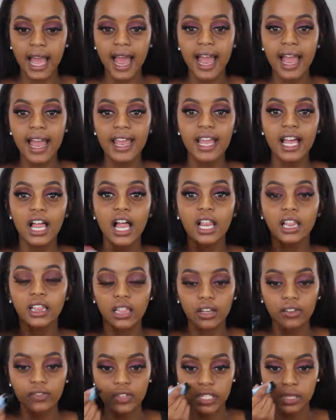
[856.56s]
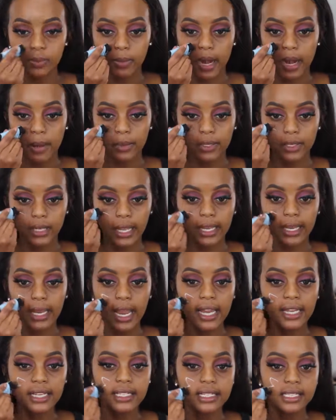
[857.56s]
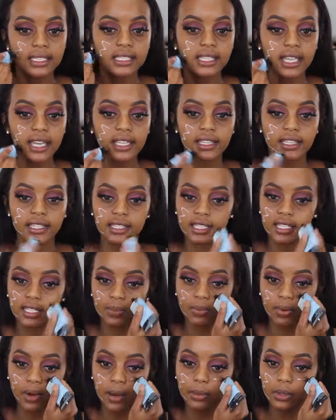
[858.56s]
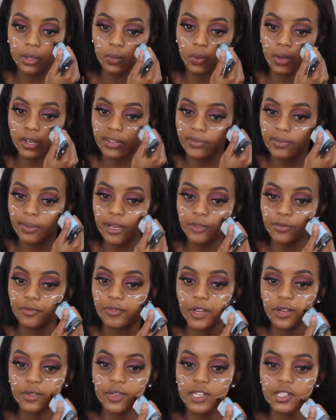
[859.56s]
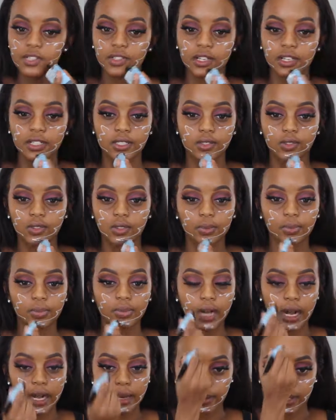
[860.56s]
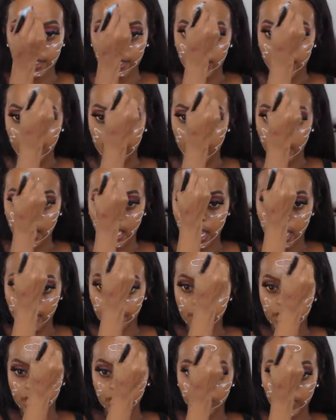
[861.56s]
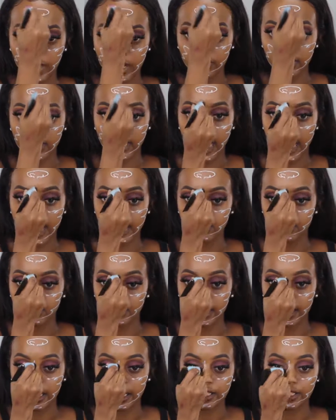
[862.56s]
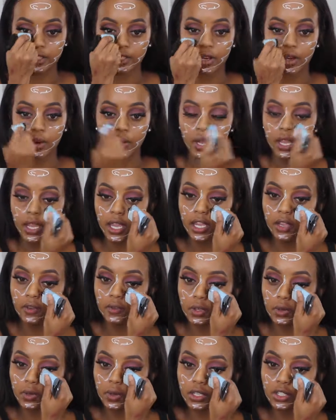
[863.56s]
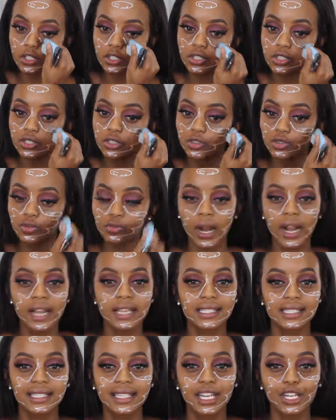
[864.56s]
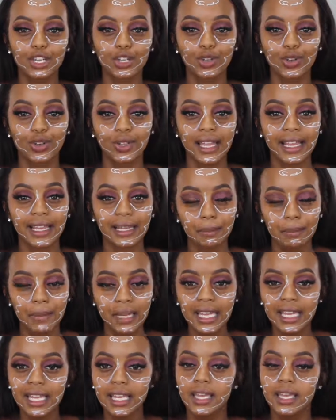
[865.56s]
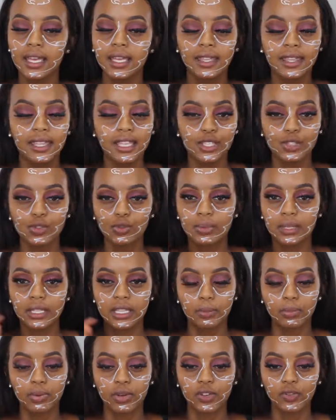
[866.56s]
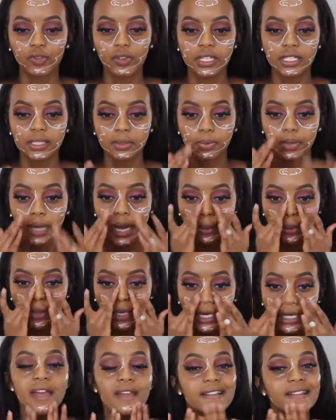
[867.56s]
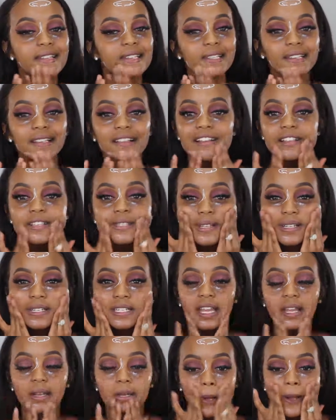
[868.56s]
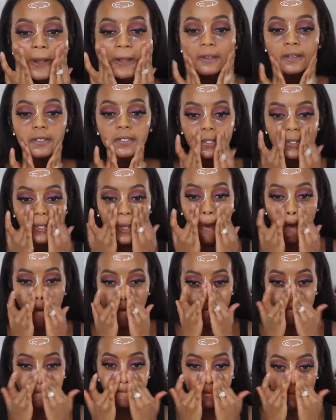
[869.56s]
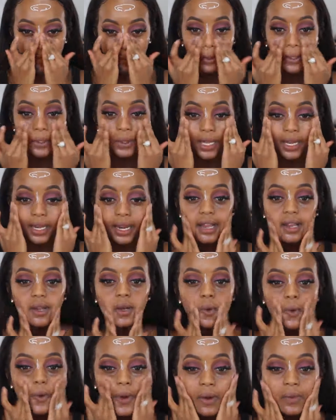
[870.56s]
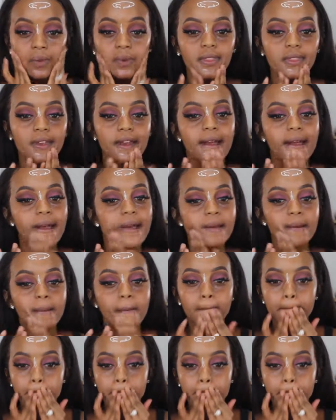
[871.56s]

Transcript: I love this primer. Like, I can say this is probably one of my favorite drugstore primer. It's very hydrating, so if you are a dry skin girl like me, this will be the perfect primer, and it's less than $10, so you cannot go wrong with that.